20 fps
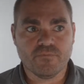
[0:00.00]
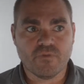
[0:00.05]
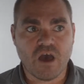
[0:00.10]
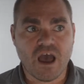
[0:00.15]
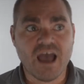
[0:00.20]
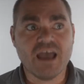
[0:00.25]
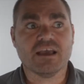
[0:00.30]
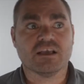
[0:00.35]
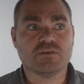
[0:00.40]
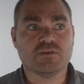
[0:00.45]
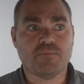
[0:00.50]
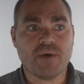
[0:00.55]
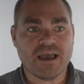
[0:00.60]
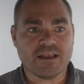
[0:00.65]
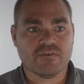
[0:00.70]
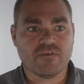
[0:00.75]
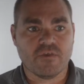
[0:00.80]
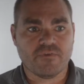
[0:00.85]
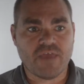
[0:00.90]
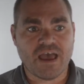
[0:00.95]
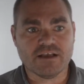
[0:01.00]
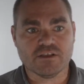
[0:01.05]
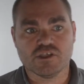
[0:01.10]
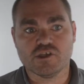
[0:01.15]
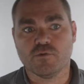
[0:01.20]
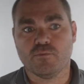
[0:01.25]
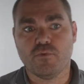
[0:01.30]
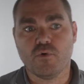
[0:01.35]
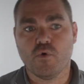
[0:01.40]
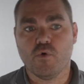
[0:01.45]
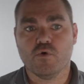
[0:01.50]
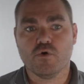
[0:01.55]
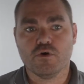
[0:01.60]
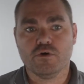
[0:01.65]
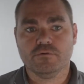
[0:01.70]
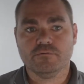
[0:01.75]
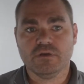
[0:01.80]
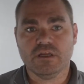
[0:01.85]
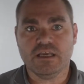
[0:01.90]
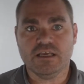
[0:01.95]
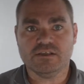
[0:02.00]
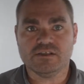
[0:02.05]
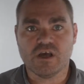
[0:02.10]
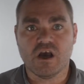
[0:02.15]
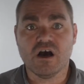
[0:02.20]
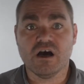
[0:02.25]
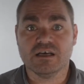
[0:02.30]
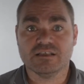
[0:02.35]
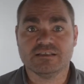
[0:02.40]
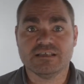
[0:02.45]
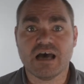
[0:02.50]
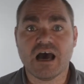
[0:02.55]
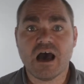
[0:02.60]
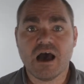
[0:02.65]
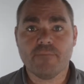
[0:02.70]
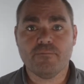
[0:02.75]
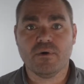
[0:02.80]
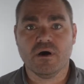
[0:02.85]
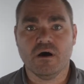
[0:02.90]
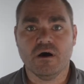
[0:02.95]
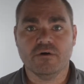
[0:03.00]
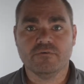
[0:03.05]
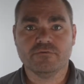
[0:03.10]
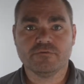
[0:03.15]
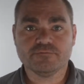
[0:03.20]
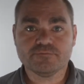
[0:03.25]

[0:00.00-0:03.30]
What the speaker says: I expect that support is on top of